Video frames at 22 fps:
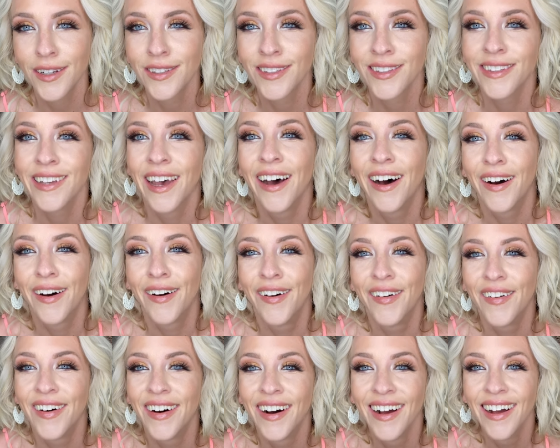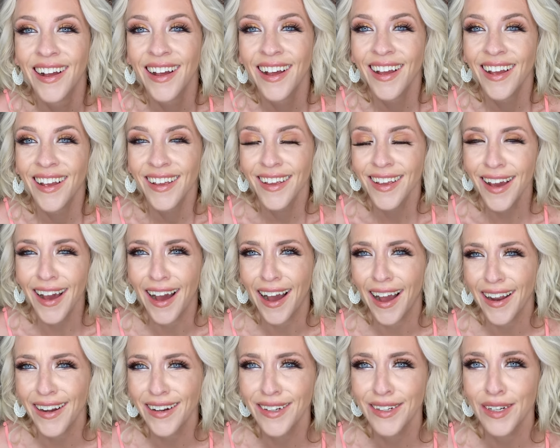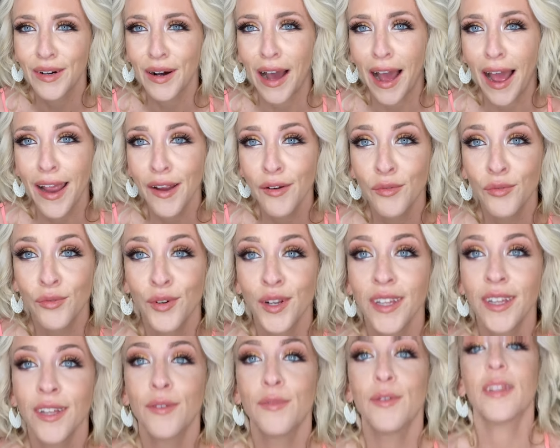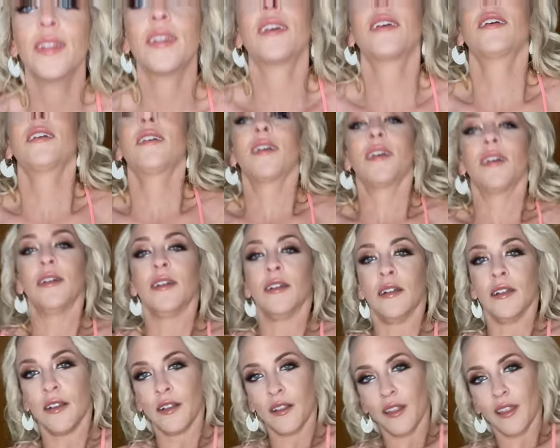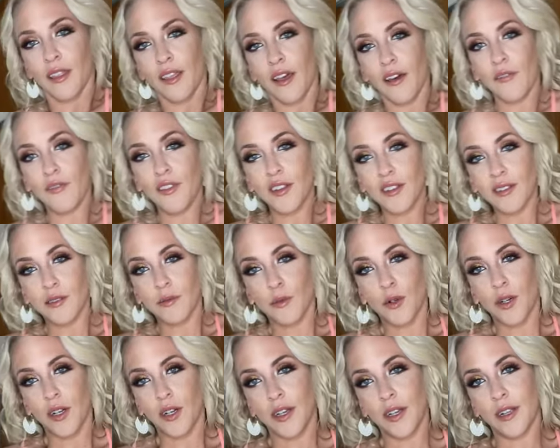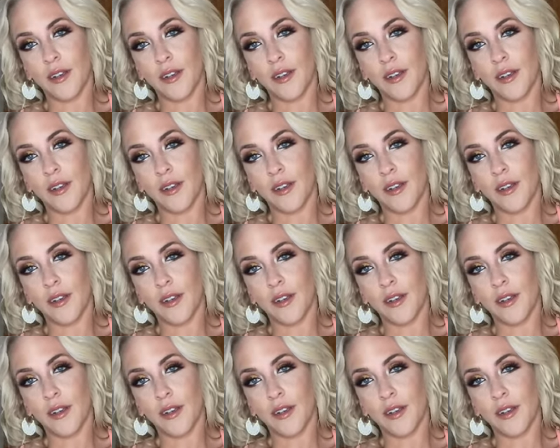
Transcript: So yeah, I don't know. I really, really love this one.